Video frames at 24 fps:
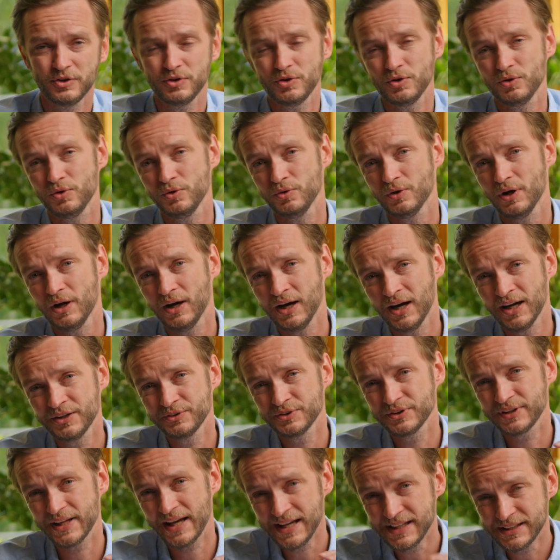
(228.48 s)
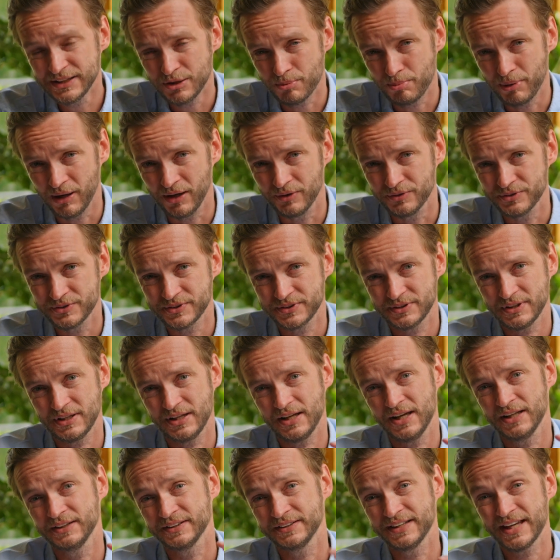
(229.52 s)
to £180
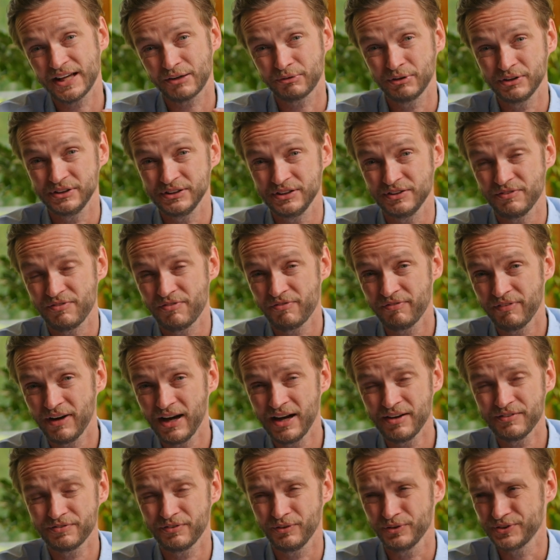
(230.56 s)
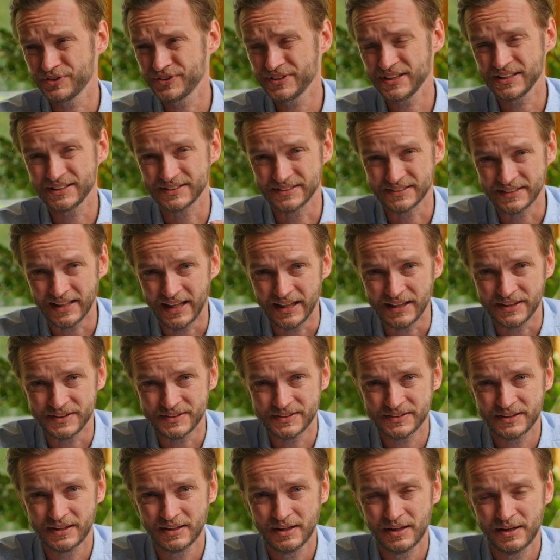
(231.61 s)
and the deck ready in 5 or 6
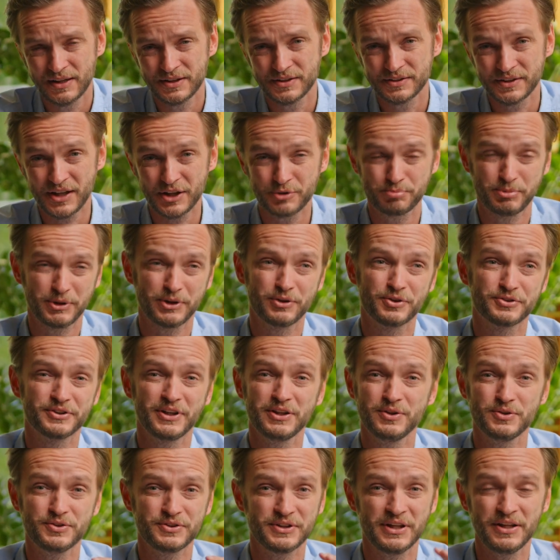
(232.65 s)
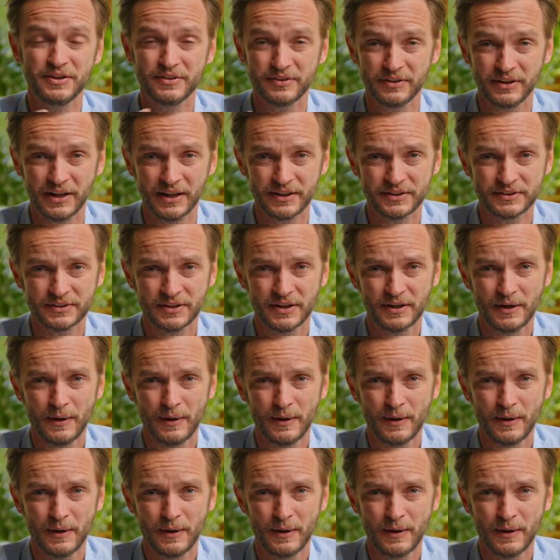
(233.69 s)
days, just because I used internet.